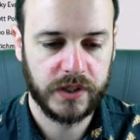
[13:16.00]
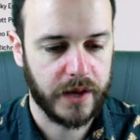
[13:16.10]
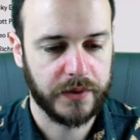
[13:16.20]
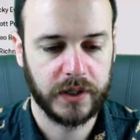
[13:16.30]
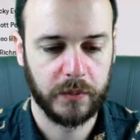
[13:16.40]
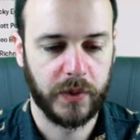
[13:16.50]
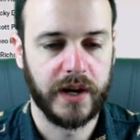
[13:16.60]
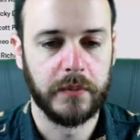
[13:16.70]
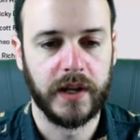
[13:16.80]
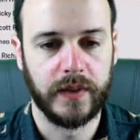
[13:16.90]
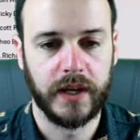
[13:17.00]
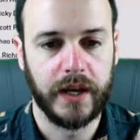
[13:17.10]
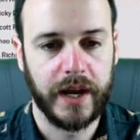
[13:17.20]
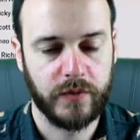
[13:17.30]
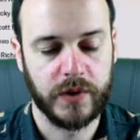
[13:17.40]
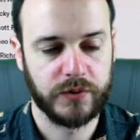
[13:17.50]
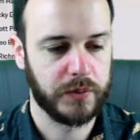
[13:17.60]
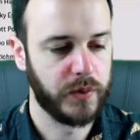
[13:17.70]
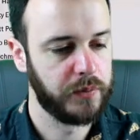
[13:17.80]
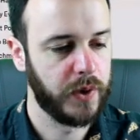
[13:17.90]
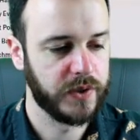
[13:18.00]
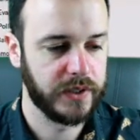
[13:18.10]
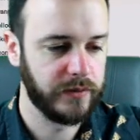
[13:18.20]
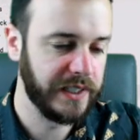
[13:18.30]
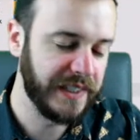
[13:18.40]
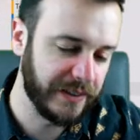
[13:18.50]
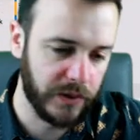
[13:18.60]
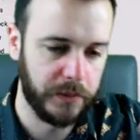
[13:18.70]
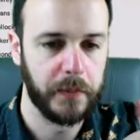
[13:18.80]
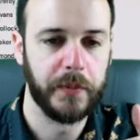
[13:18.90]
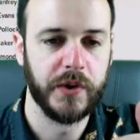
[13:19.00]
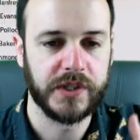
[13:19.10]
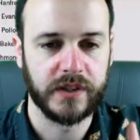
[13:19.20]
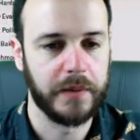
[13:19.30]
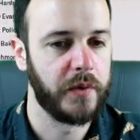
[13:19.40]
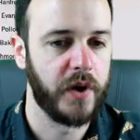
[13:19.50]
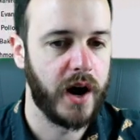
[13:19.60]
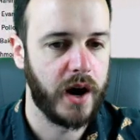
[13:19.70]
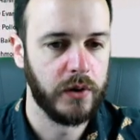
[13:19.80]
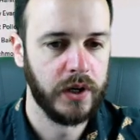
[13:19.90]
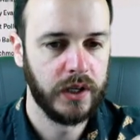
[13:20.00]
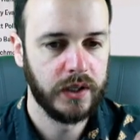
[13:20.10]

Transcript: Nothing to complain about there. Everyone's responded positively, giving them a boost to their morale.